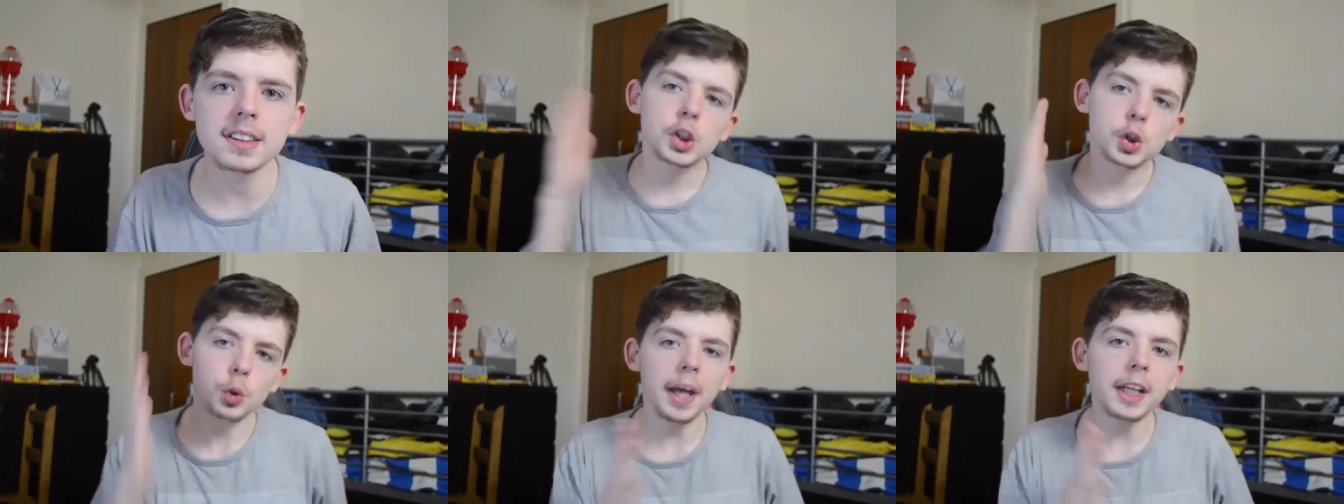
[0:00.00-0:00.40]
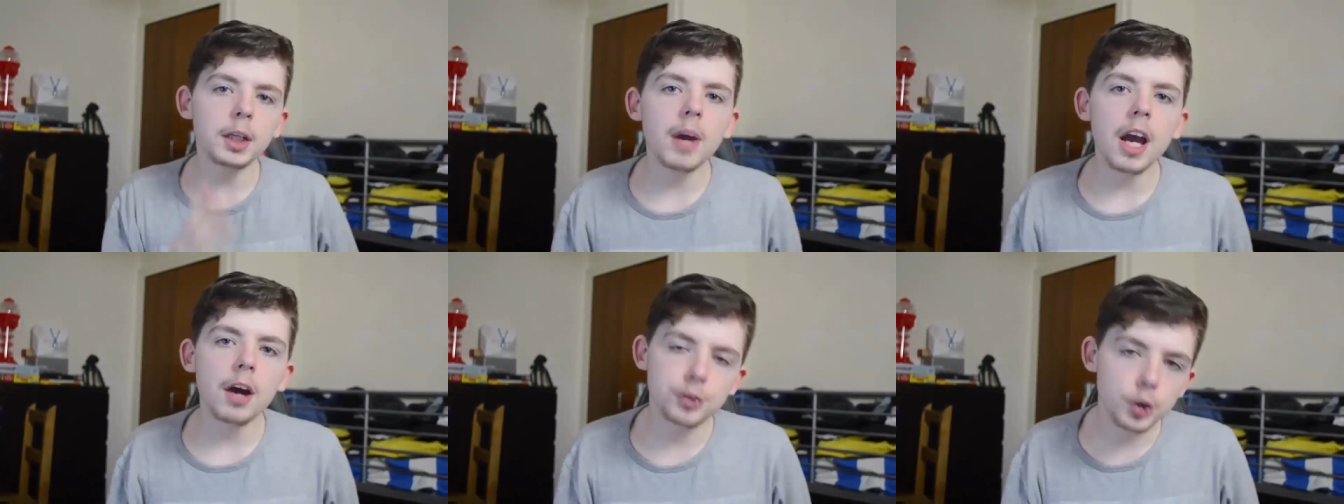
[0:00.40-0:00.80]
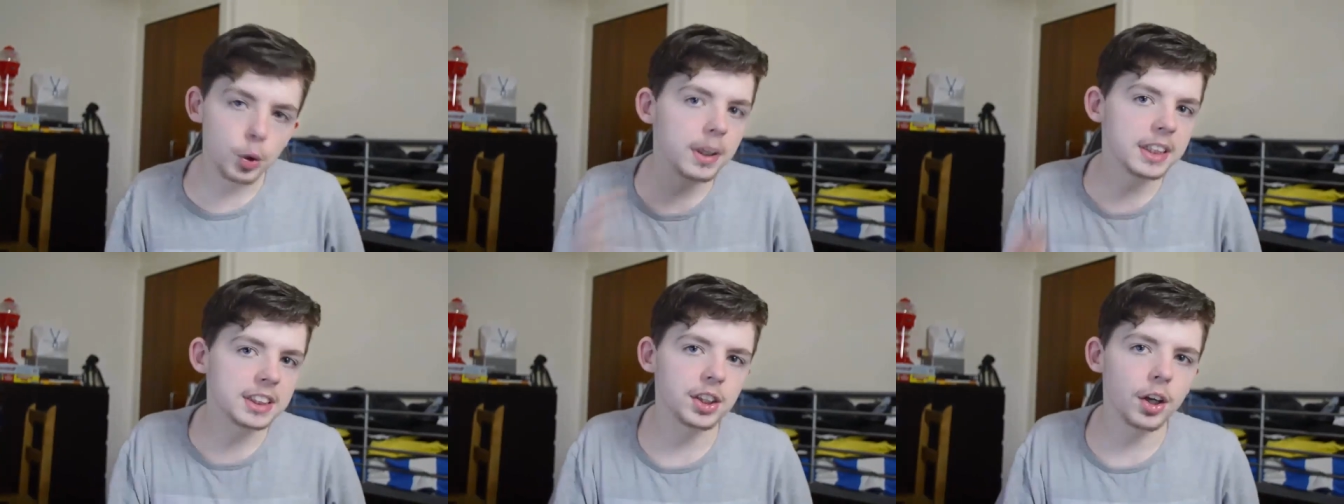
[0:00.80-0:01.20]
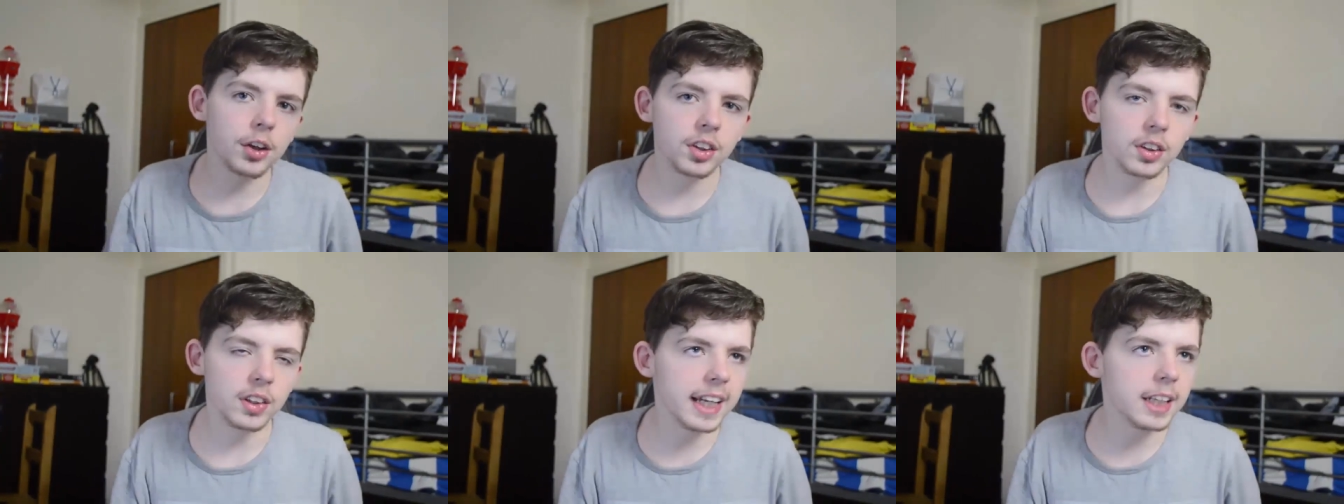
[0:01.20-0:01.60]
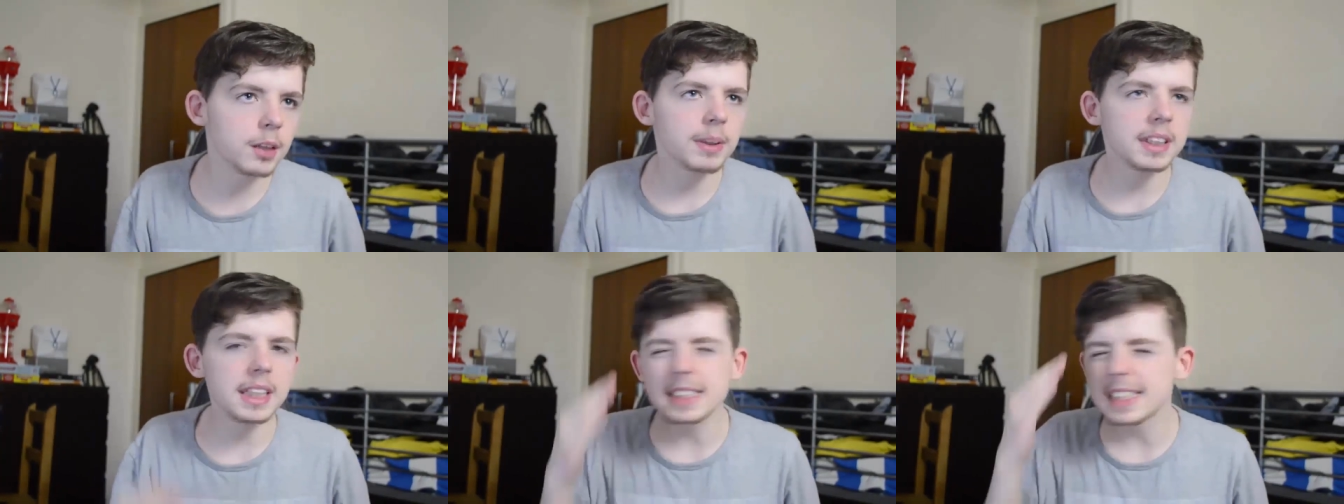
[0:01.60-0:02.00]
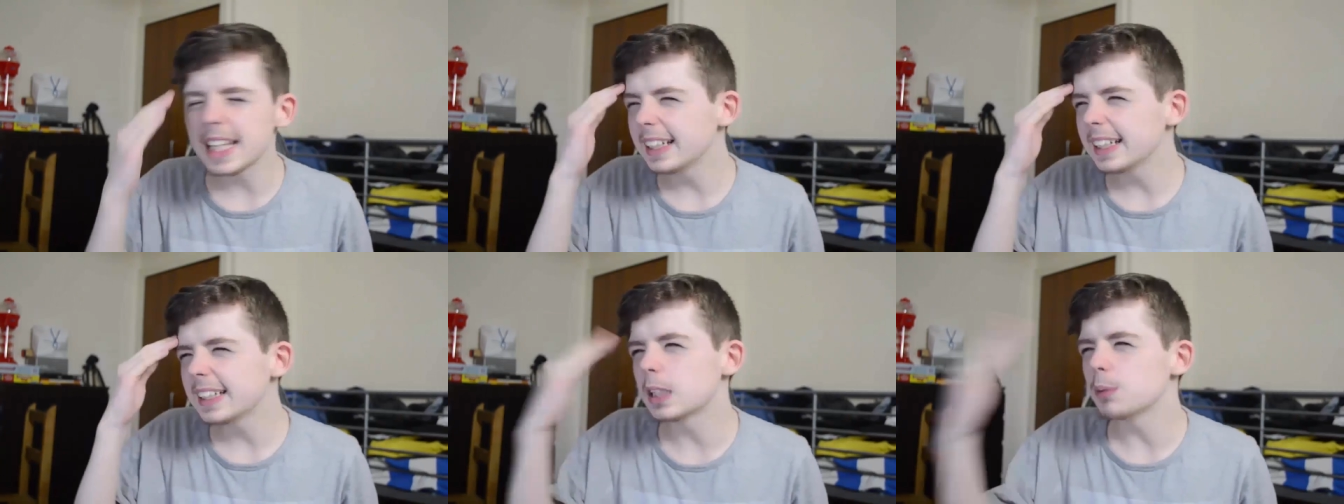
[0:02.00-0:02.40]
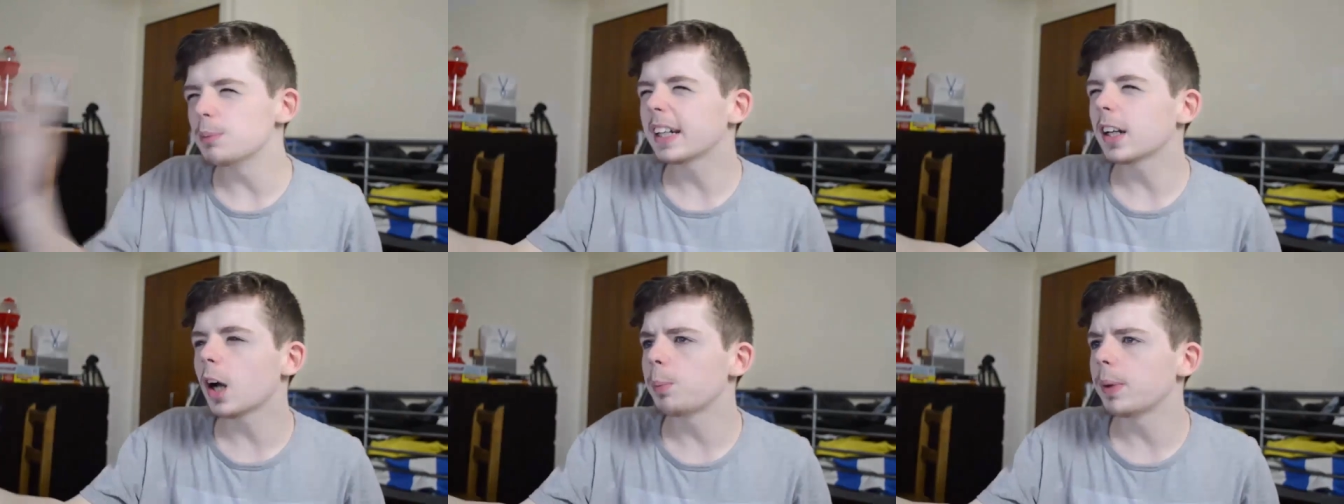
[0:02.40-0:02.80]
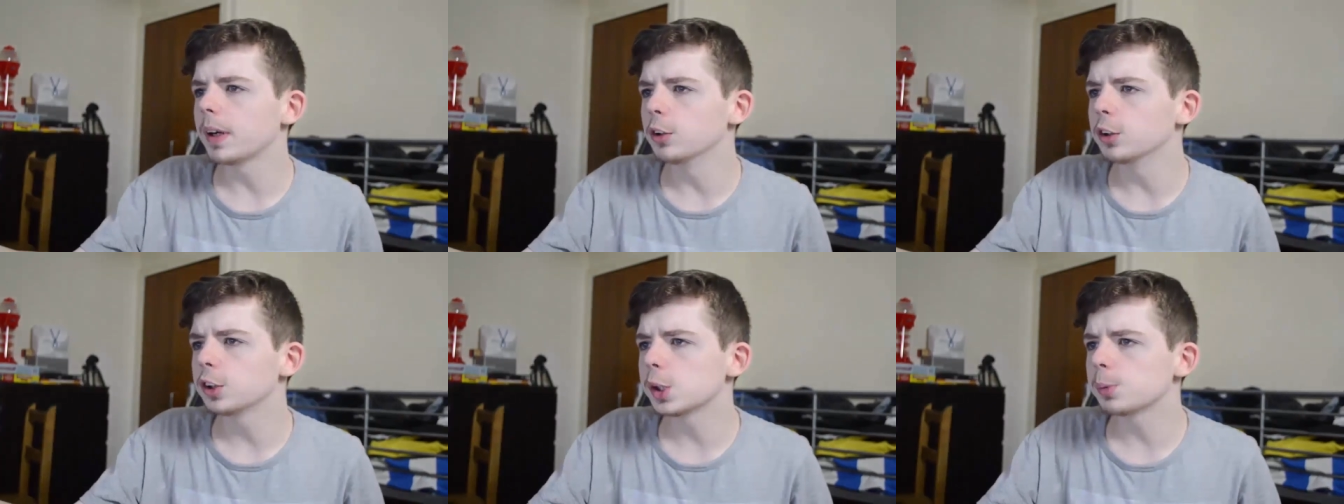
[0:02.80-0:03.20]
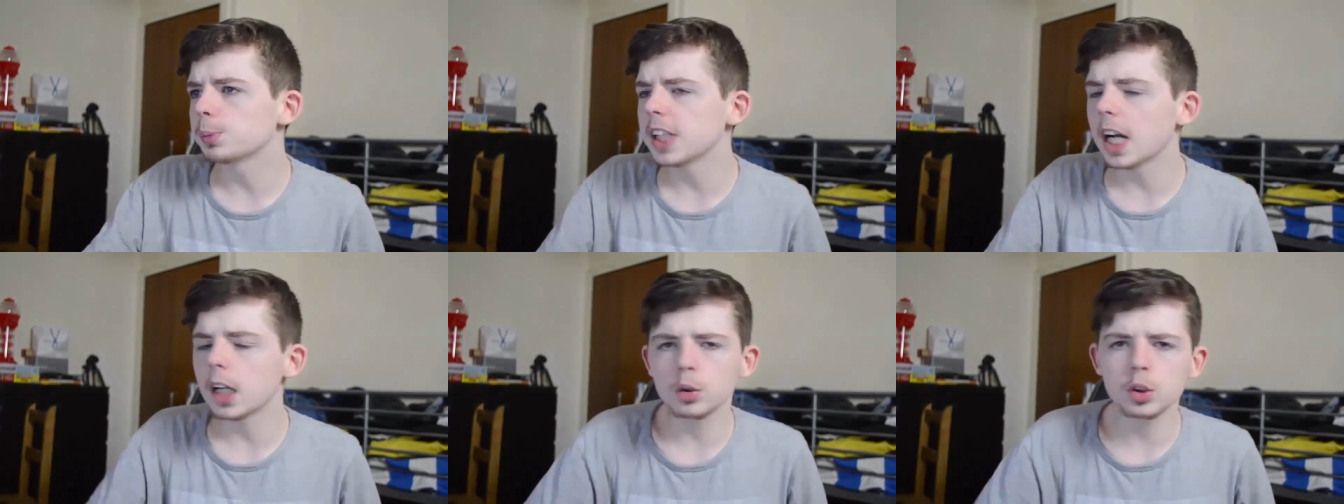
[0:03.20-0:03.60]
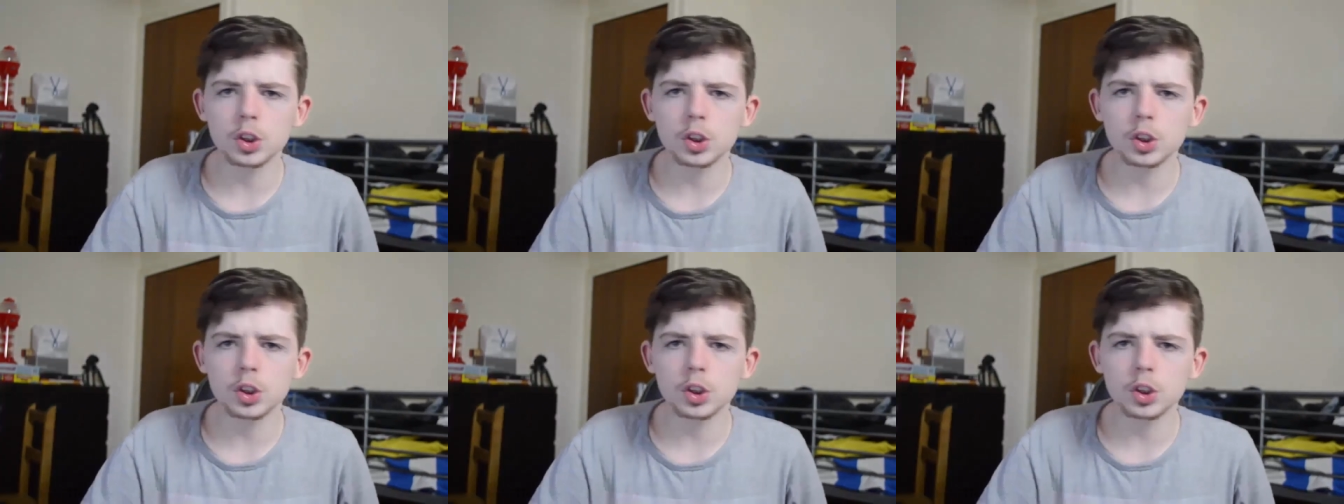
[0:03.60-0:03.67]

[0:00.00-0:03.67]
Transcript: So anyway, a few weeks down the line, we decided to make up a YouTube channel.